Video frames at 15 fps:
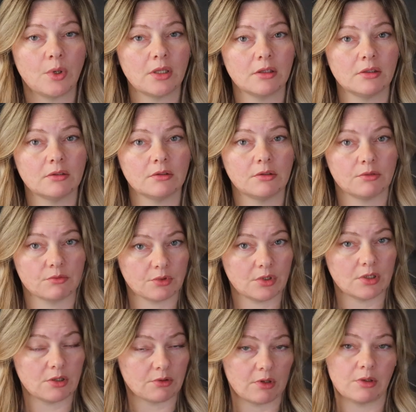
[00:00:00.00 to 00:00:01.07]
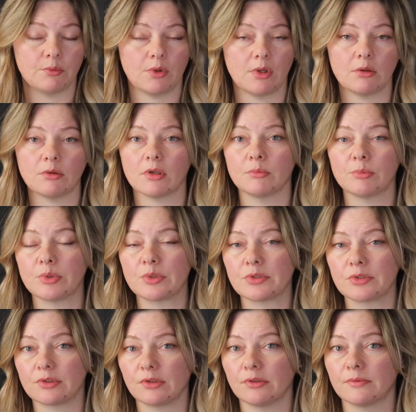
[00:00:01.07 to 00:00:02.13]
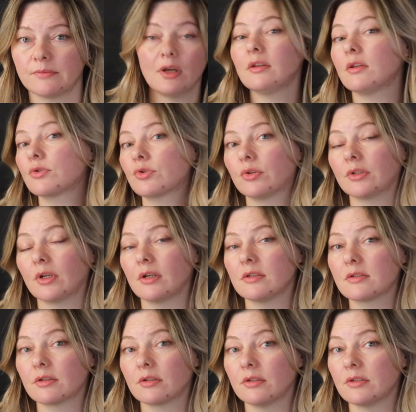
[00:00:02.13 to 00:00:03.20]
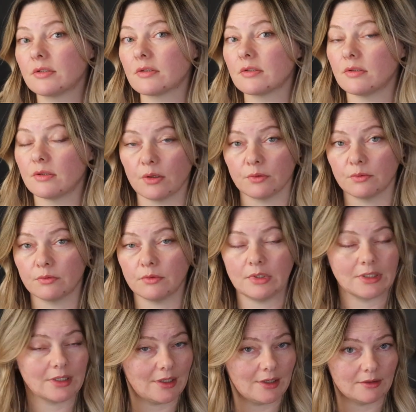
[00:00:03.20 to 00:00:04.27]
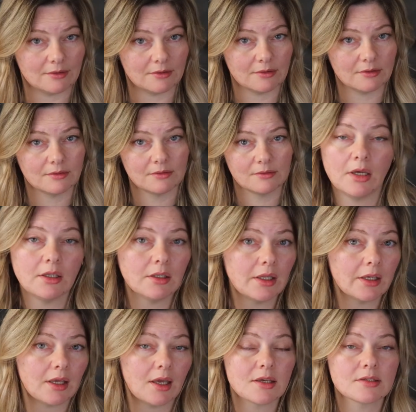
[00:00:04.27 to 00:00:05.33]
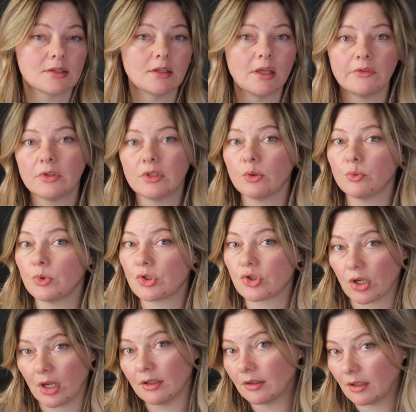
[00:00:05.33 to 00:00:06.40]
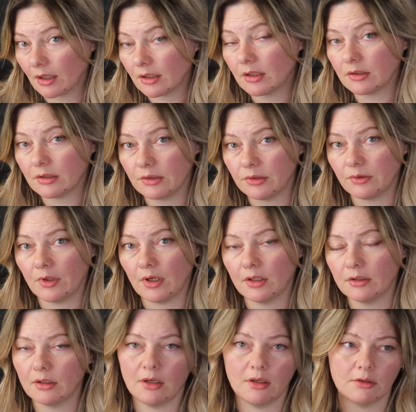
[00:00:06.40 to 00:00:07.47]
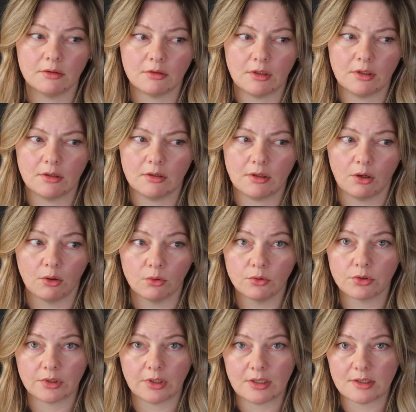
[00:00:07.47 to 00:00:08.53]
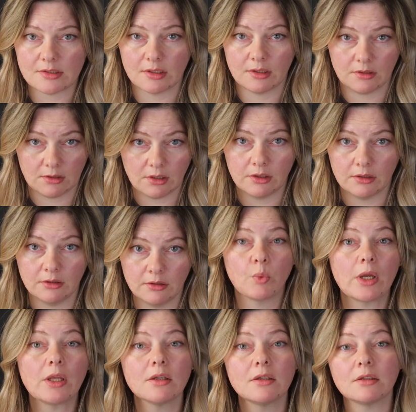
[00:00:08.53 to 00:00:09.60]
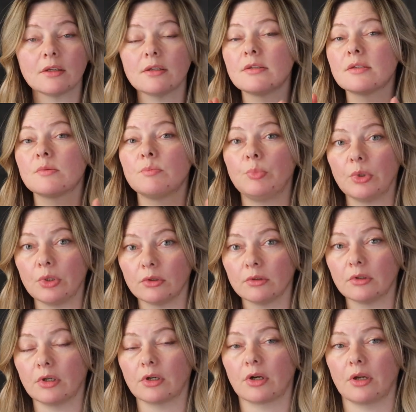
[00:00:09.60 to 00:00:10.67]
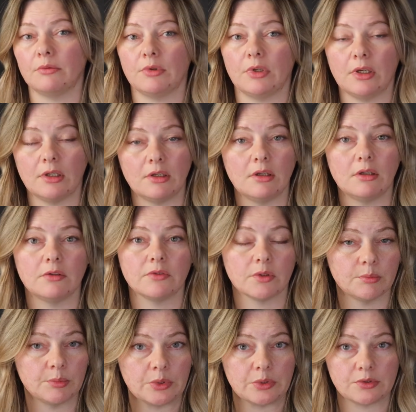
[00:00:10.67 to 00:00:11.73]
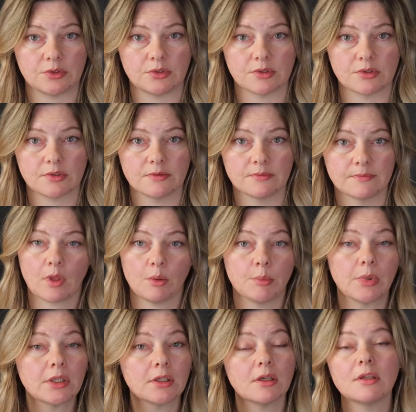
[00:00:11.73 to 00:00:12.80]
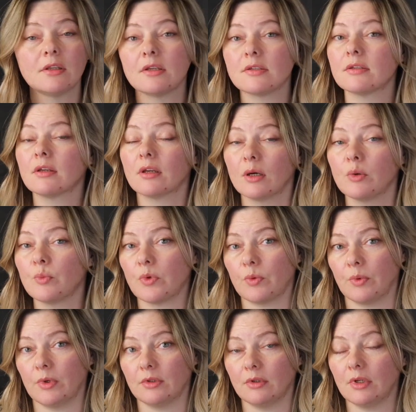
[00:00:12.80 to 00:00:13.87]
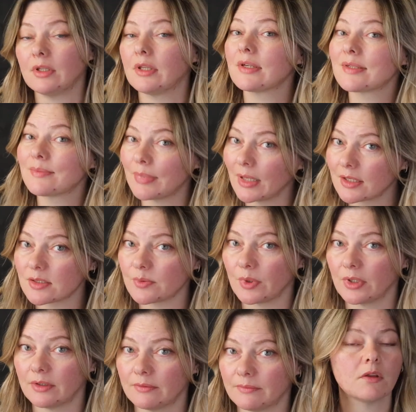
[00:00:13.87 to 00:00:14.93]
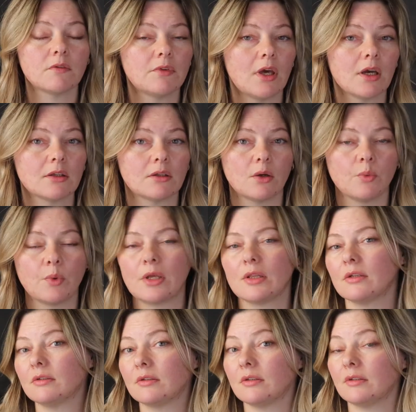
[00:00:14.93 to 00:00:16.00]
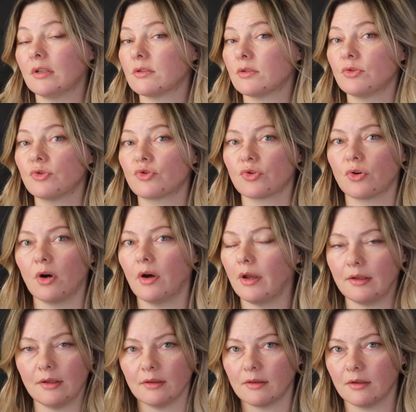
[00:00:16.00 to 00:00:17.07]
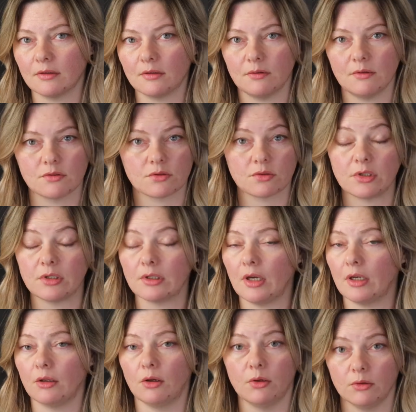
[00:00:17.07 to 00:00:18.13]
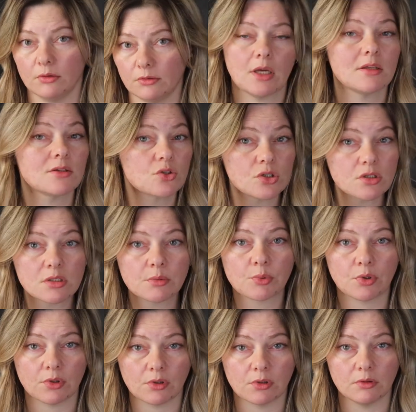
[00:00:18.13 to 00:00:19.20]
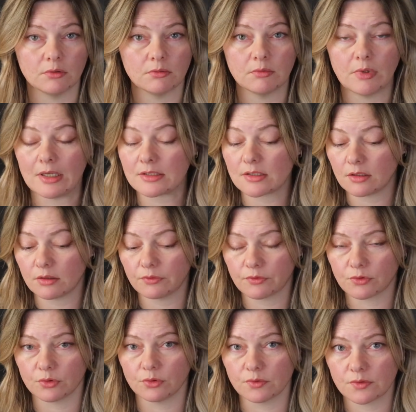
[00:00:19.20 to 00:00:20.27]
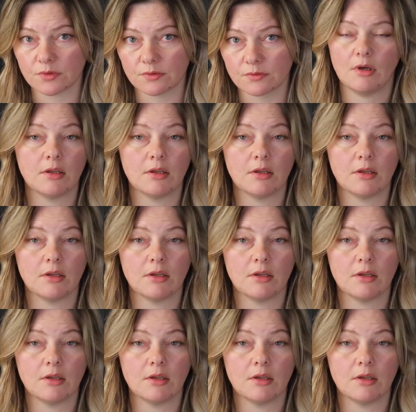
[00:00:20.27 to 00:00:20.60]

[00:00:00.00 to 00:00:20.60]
Wayland really run without a compositor? And the short answer is no, it can't. Unlike X11, which can technically do that, and in the older days it did, Wayland is built around the idea of compositors. But it doesn't come with one, it expects one. In fact, Wayland doesn't draw anything to the screen at all. It's just a protocol, a set of rules.